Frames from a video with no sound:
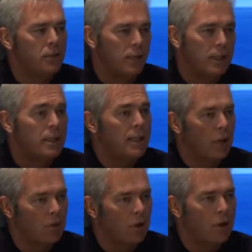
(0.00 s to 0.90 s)
DirectX
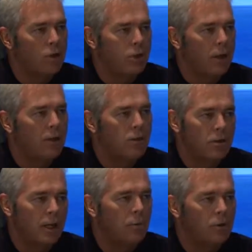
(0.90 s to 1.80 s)
10 with longer
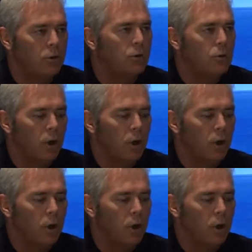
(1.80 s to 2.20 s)
shaders is able to